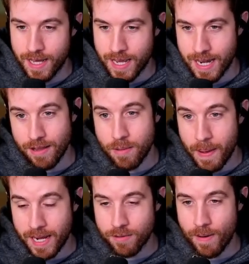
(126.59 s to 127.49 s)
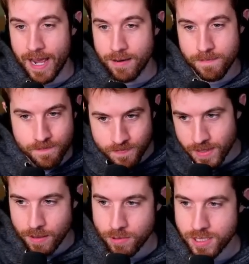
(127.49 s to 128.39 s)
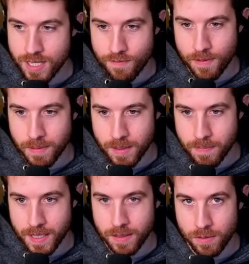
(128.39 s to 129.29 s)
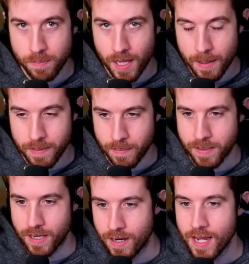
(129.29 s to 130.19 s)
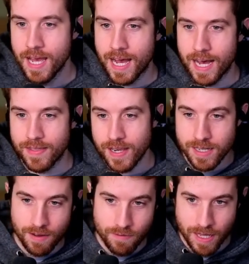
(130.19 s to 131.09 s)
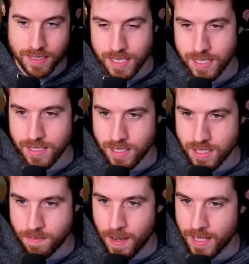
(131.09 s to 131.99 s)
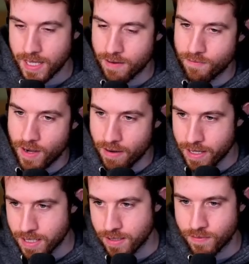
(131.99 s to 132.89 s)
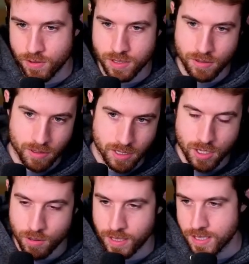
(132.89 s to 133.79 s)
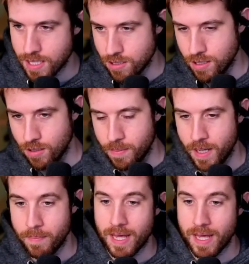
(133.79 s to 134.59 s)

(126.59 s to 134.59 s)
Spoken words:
And now they're back around, and we'll see if I'm going to pick a Blob up here. Then you got Valentina's Spotlight variant, and of course there were the tokens that you could open up.